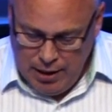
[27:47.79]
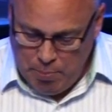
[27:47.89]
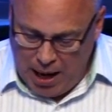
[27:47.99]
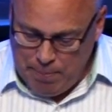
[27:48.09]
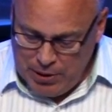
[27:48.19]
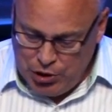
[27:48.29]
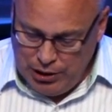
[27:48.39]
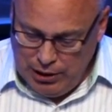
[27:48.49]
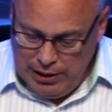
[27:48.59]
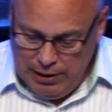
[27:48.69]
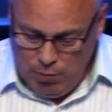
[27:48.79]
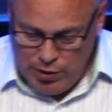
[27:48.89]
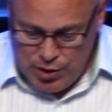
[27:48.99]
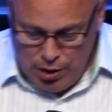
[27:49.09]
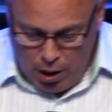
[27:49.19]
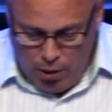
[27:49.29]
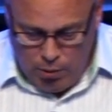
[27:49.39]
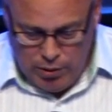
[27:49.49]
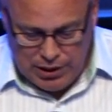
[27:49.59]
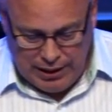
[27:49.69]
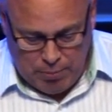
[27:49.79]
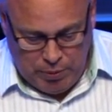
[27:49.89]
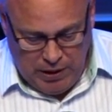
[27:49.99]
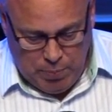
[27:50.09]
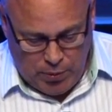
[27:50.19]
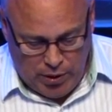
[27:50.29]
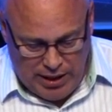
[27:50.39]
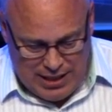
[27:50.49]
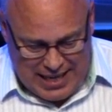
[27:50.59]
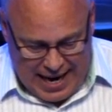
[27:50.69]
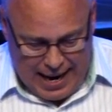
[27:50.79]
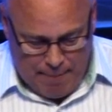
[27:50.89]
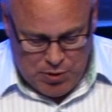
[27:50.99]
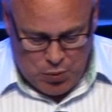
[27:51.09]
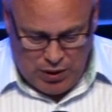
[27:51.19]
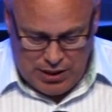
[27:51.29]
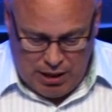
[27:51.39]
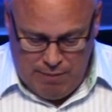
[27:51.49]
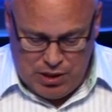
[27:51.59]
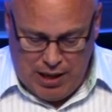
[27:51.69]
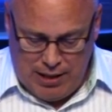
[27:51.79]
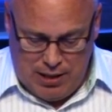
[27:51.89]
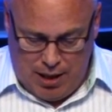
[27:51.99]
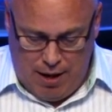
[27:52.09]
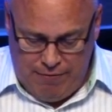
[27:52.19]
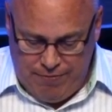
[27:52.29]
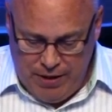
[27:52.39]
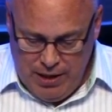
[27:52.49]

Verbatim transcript: Papa Chili was known to let people run tabs when times got tough.